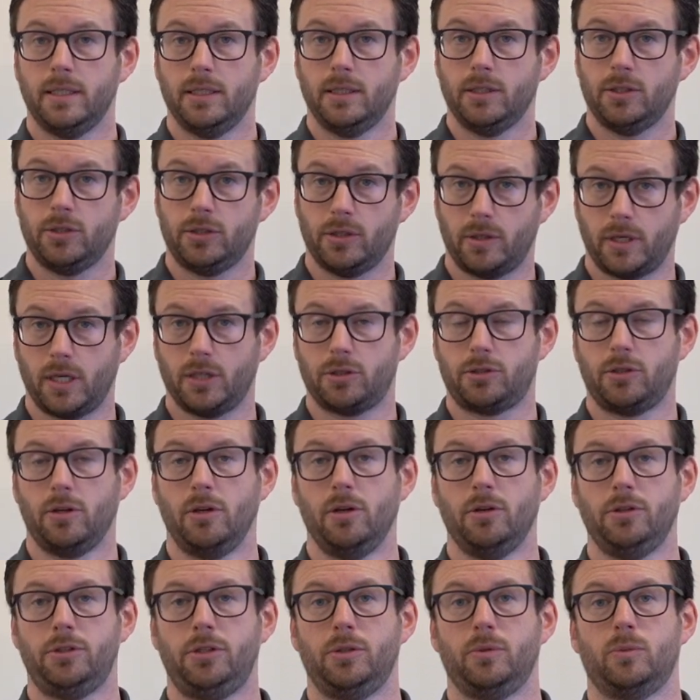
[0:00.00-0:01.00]
So our
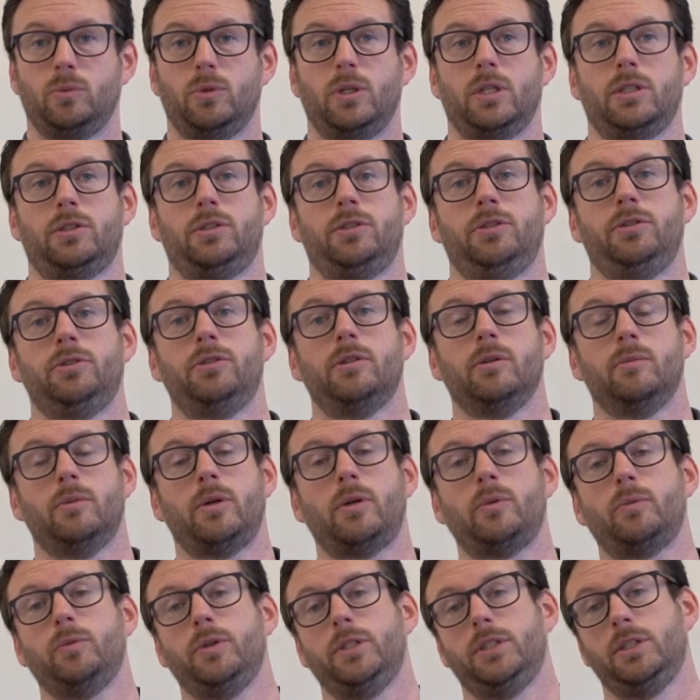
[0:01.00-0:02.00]
solution was to come
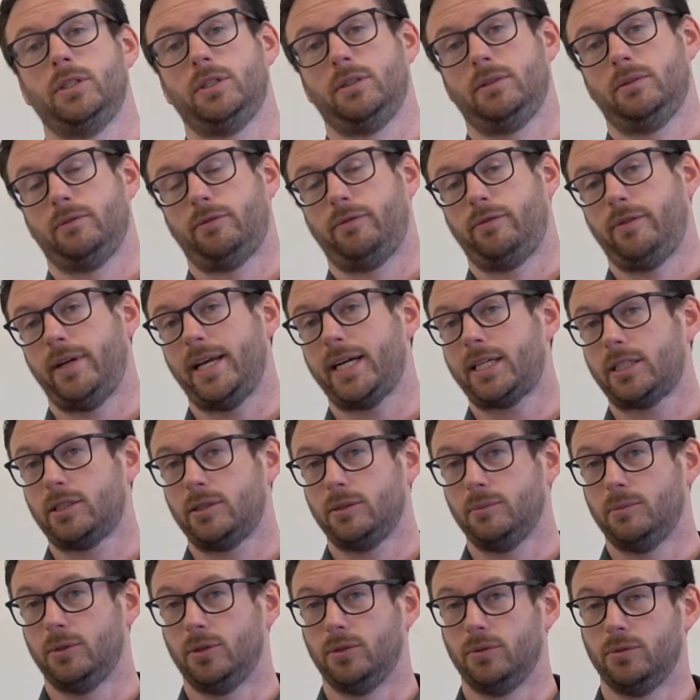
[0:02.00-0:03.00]
up with a
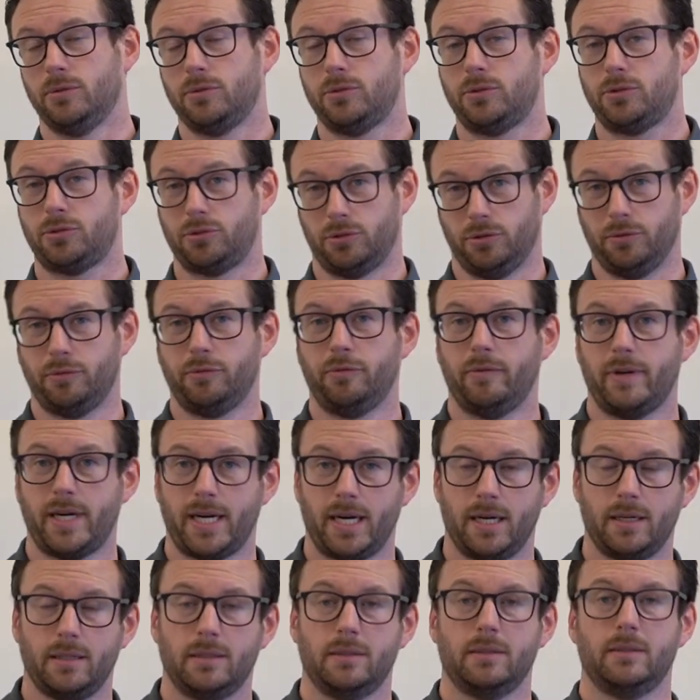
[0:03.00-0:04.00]
flexible
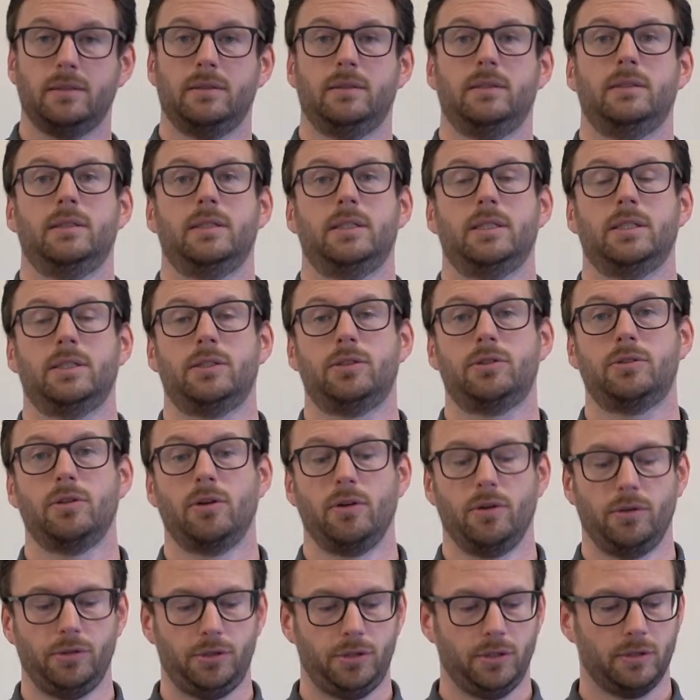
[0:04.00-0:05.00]
software
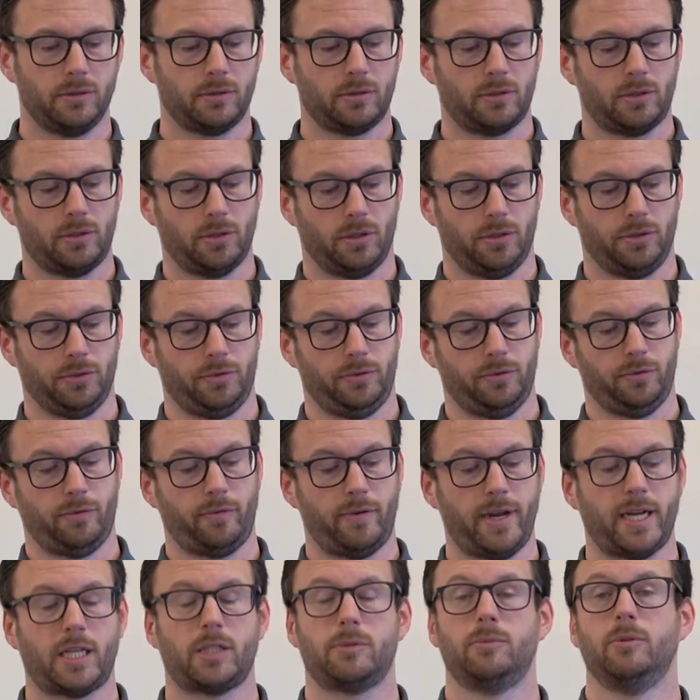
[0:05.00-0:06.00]
solution called
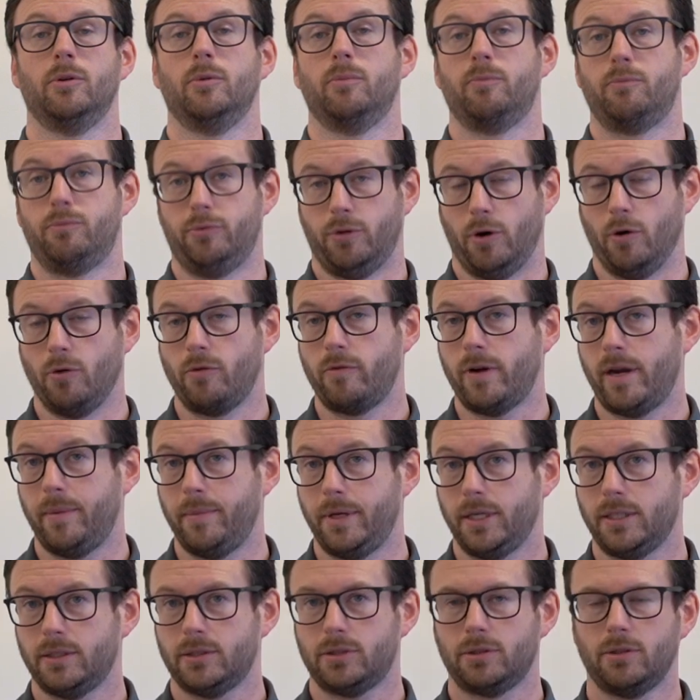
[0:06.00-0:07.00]
flexible
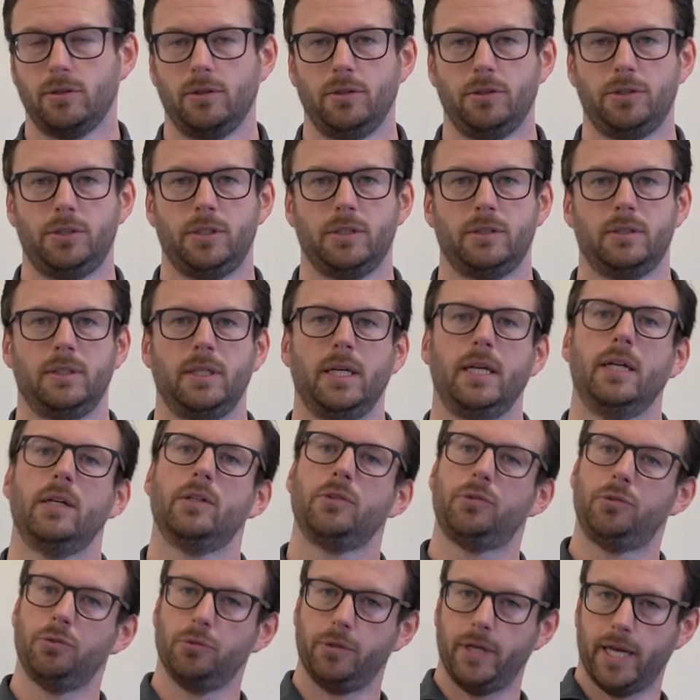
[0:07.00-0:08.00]
programming solution,
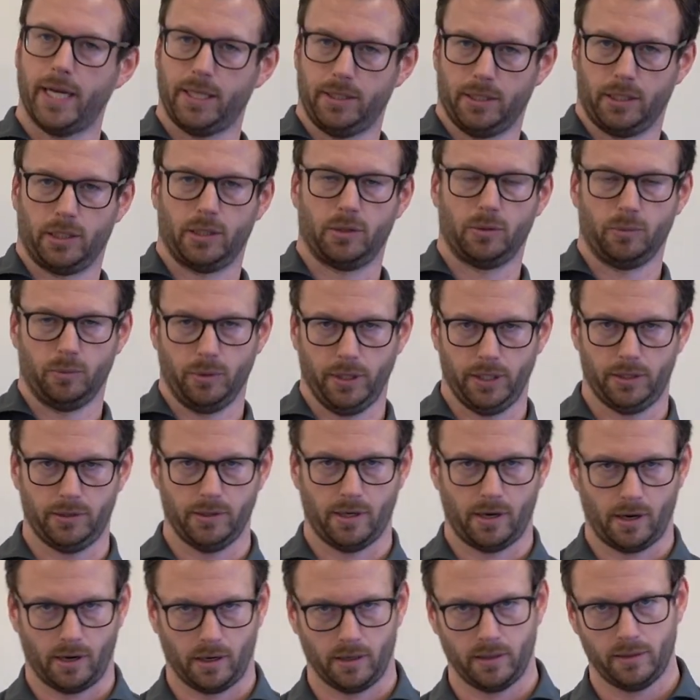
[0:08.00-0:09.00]
together with
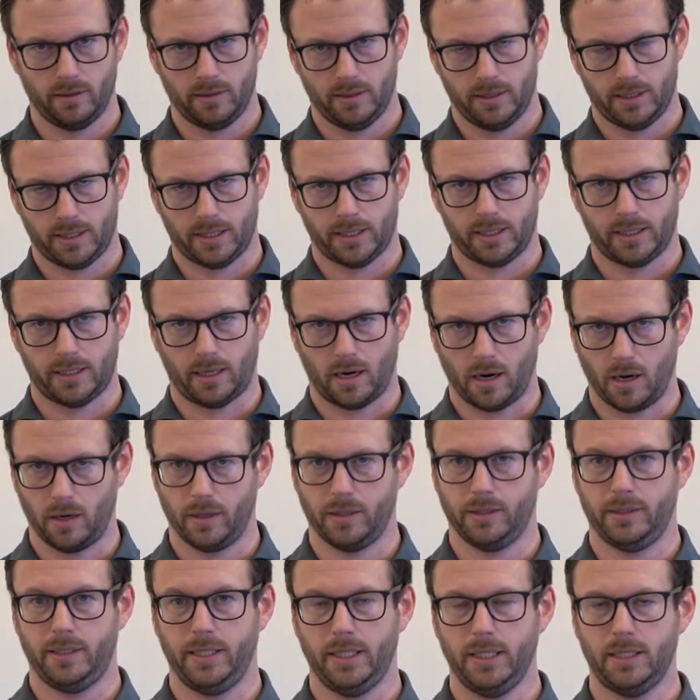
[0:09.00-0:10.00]
our
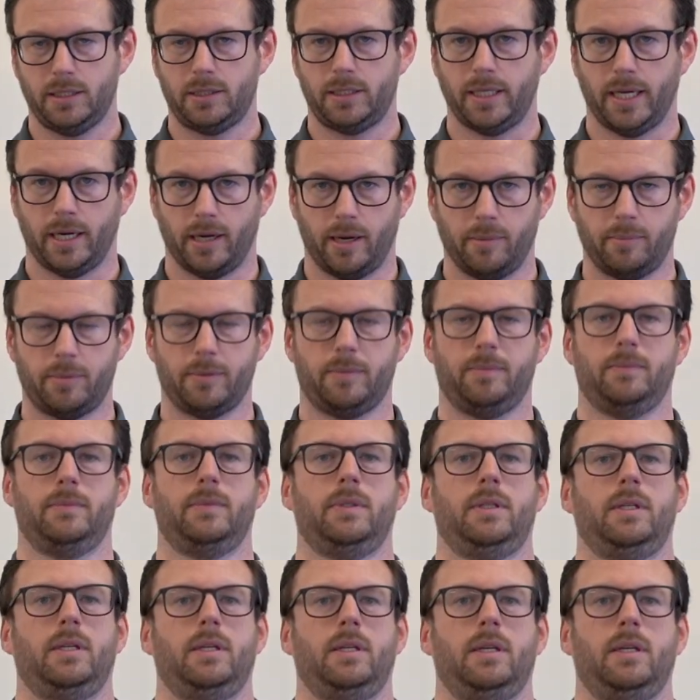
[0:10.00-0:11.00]
R&D setup,
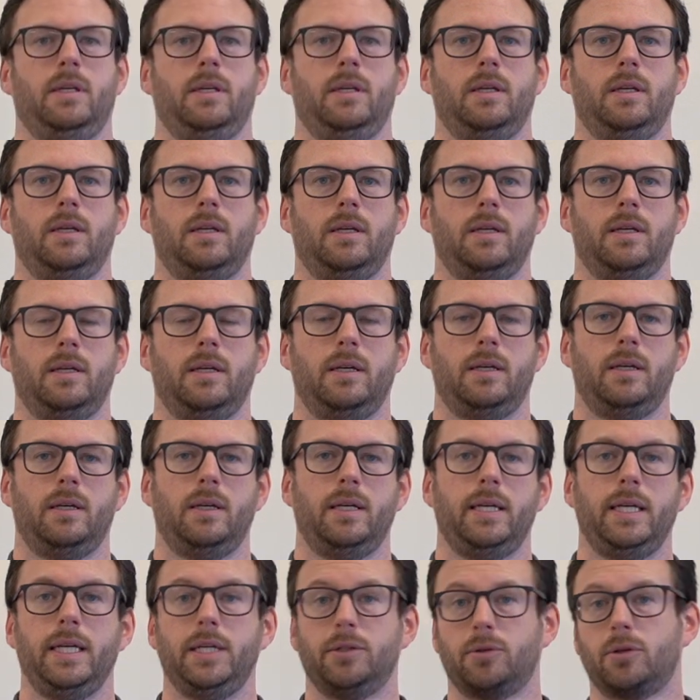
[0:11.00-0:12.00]

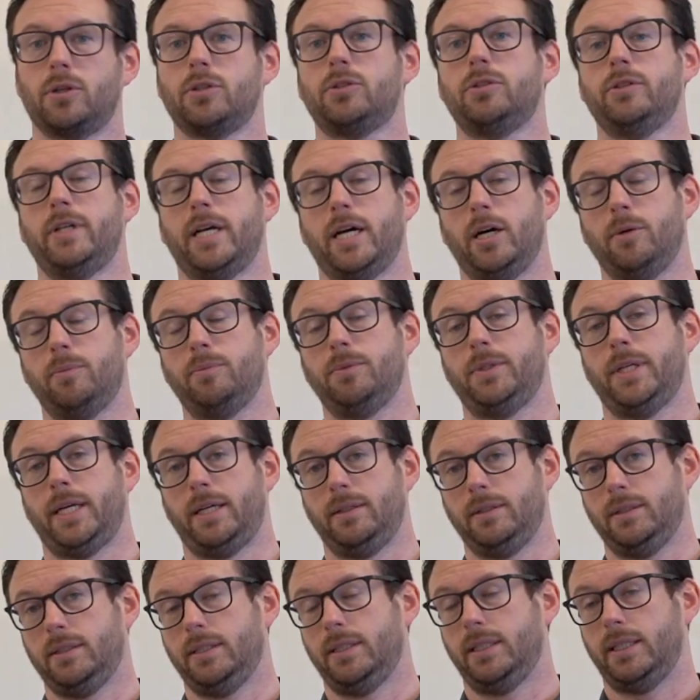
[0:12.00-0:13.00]
in order to help
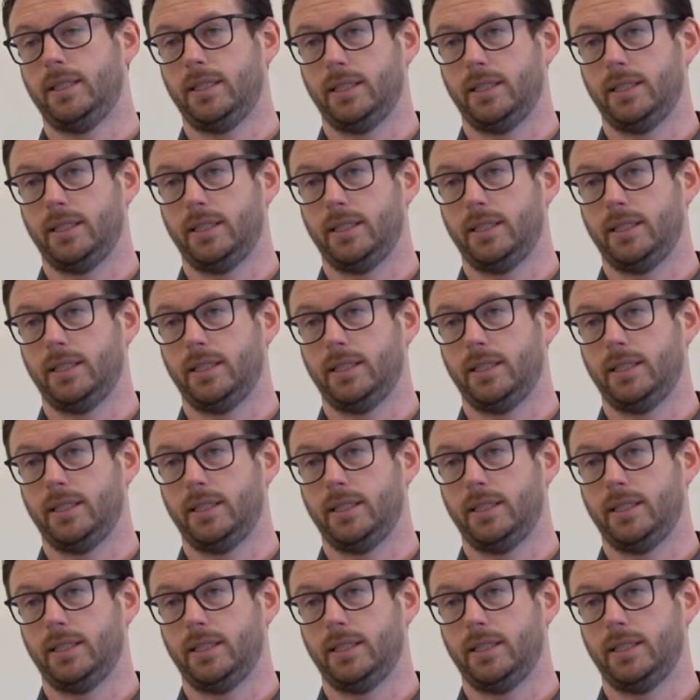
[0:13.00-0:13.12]
then